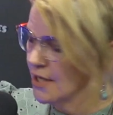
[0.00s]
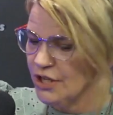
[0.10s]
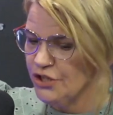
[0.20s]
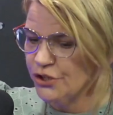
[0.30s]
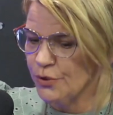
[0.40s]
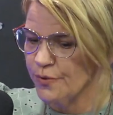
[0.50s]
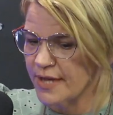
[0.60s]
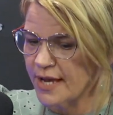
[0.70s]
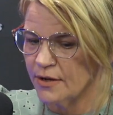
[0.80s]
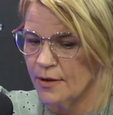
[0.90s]
Do you
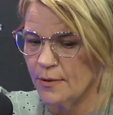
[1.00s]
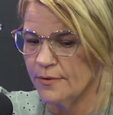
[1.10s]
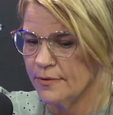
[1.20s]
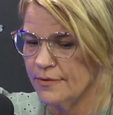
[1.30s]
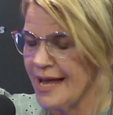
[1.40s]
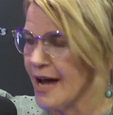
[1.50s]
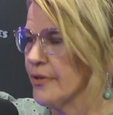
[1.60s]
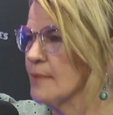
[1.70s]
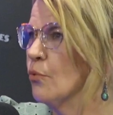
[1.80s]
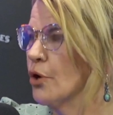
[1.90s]
think now
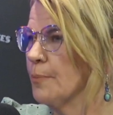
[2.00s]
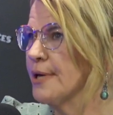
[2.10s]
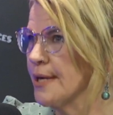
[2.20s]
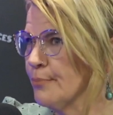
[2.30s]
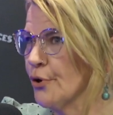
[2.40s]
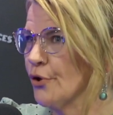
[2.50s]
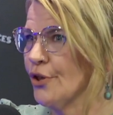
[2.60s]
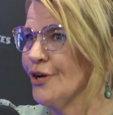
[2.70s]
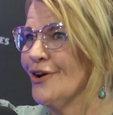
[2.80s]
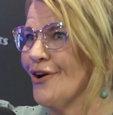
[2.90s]
that more people
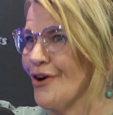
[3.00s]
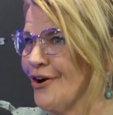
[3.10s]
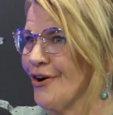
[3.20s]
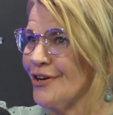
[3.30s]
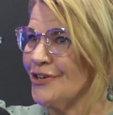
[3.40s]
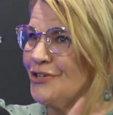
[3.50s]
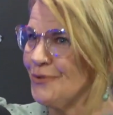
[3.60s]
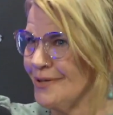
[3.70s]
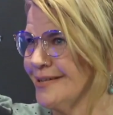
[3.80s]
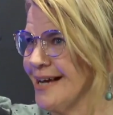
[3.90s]
are
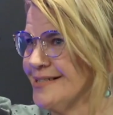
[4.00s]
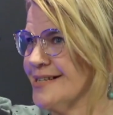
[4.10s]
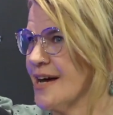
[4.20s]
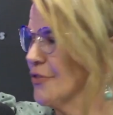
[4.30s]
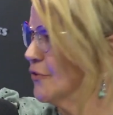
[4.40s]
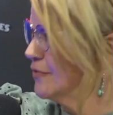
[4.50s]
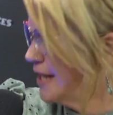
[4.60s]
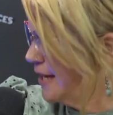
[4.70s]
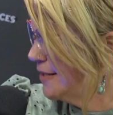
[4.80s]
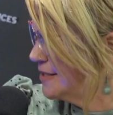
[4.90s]
utilizing other
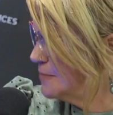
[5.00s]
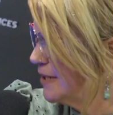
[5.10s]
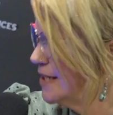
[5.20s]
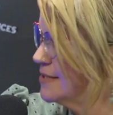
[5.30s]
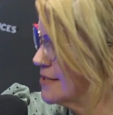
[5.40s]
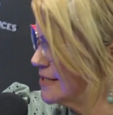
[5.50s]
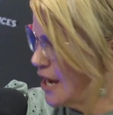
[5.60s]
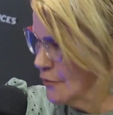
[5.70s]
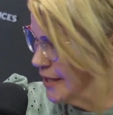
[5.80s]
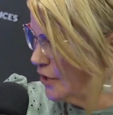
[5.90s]
things because it's
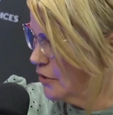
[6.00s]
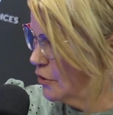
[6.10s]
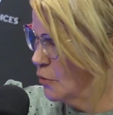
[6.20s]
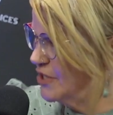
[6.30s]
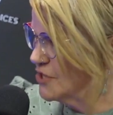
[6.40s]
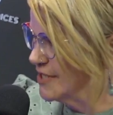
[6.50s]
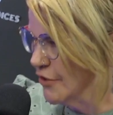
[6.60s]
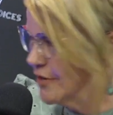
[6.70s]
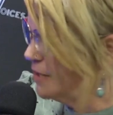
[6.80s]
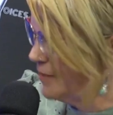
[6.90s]
out there, or are we just
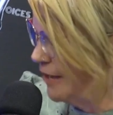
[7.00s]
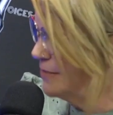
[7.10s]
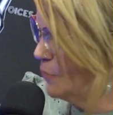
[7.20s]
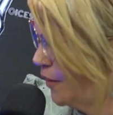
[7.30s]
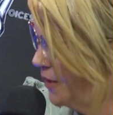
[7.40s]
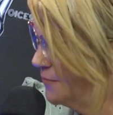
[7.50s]
hearing about it wait, more? Wait,